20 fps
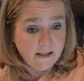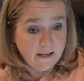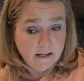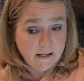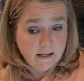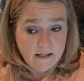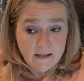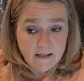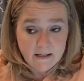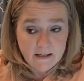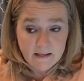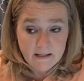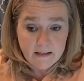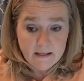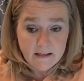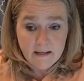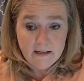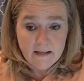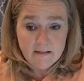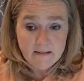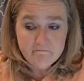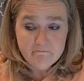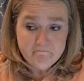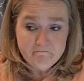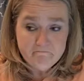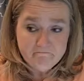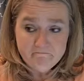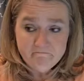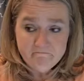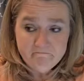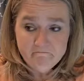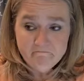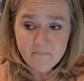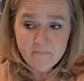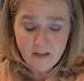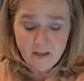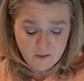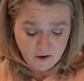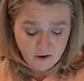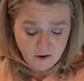and
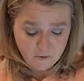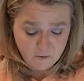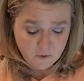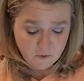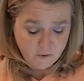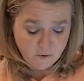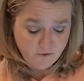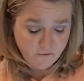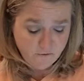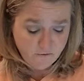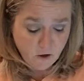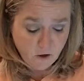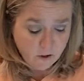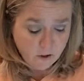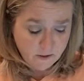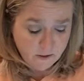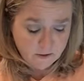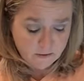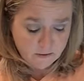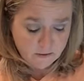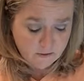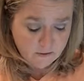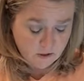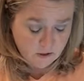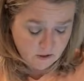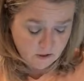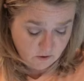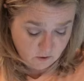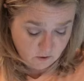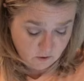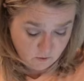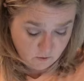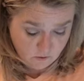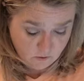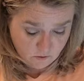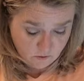I thought it would be fun to do.